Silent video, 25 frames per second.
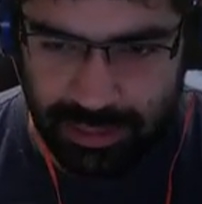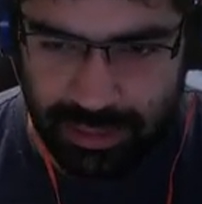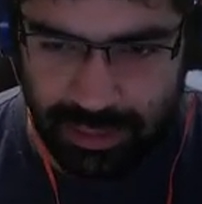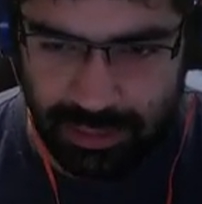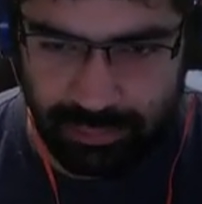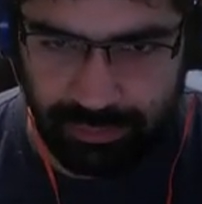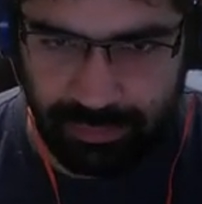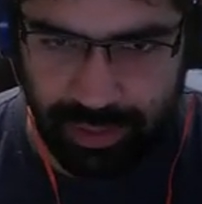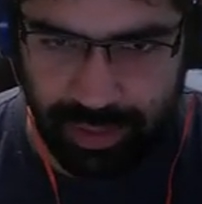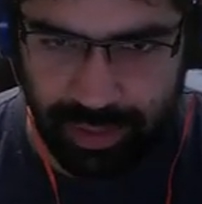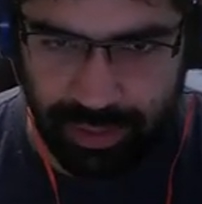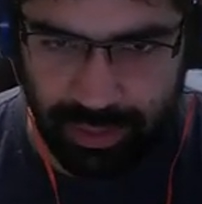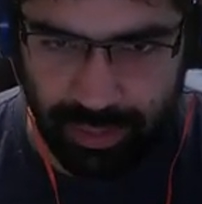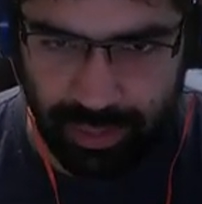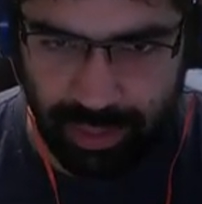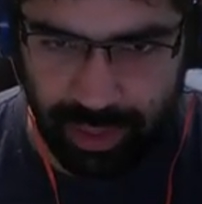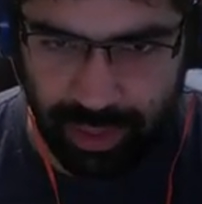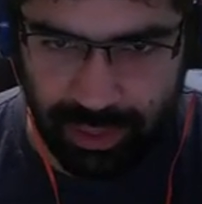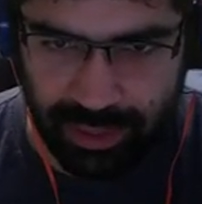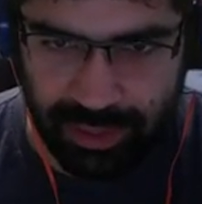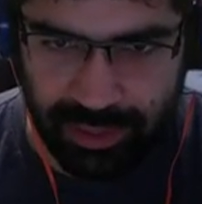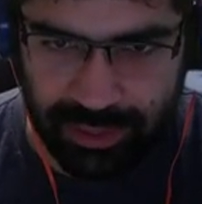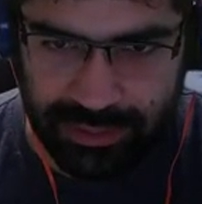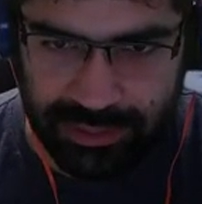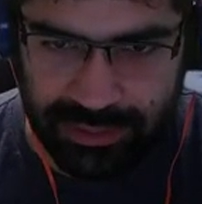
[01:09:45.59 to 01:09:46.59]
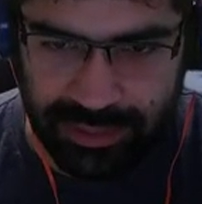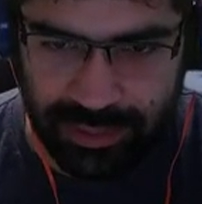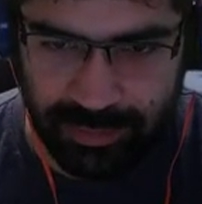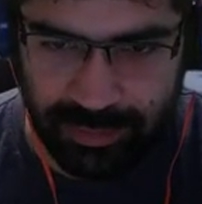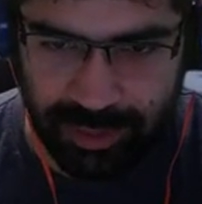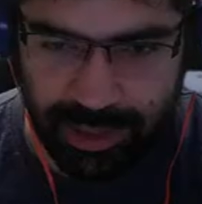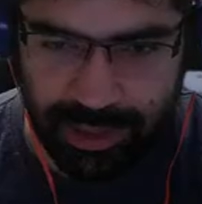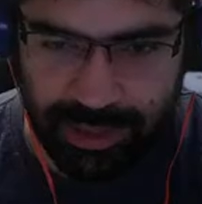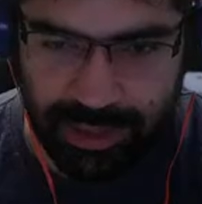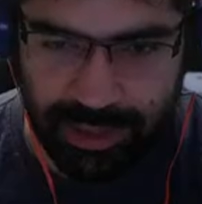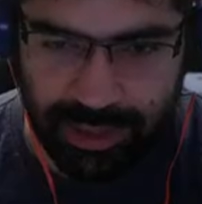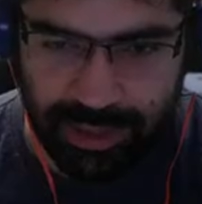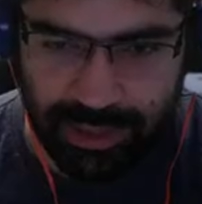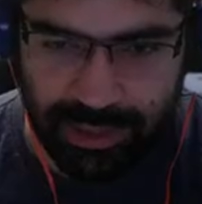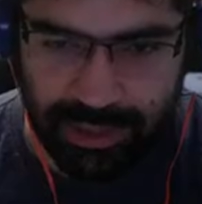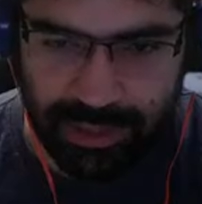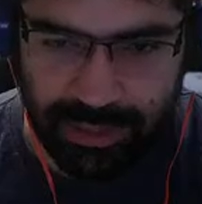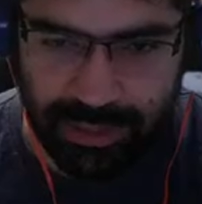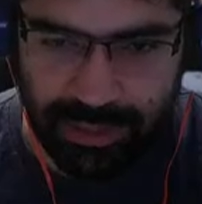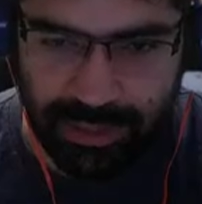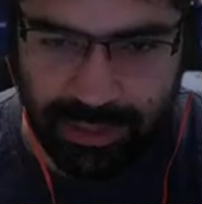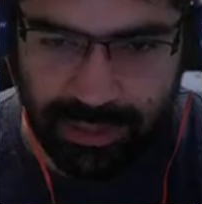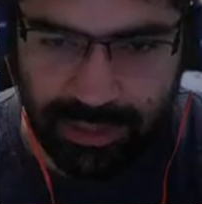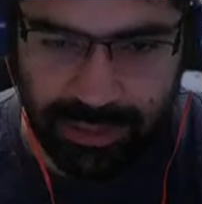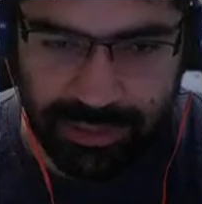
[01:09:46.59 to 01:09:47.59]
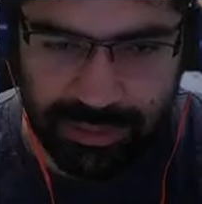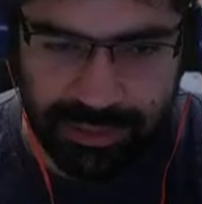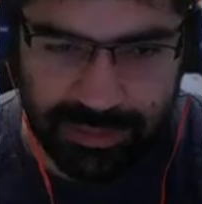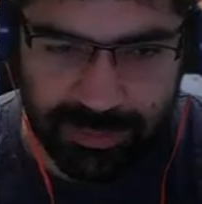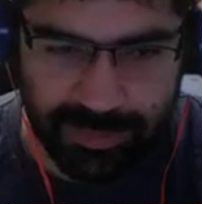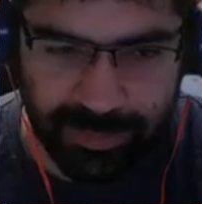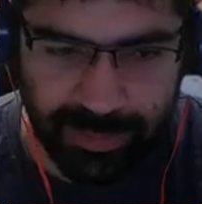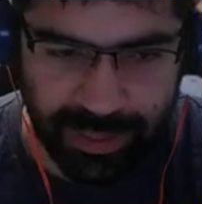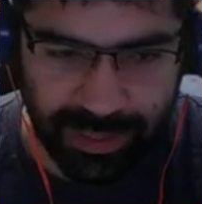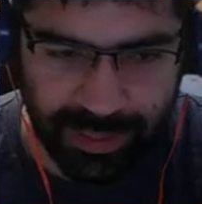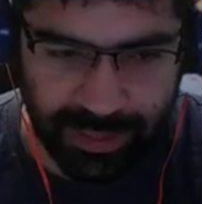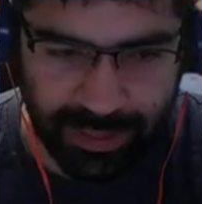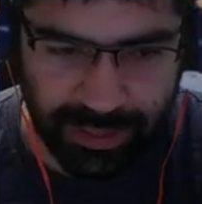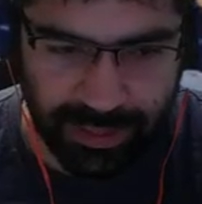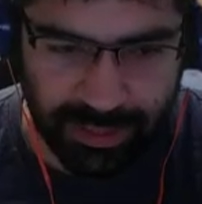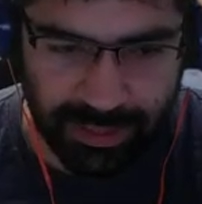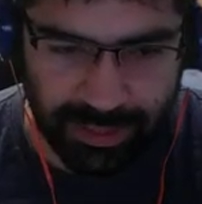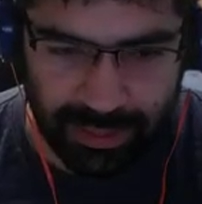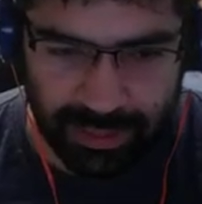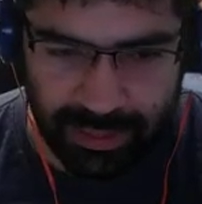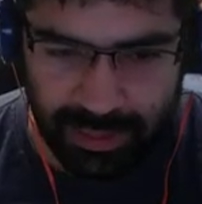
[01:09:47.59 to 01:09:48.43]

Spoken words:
If I go on this image, inspect,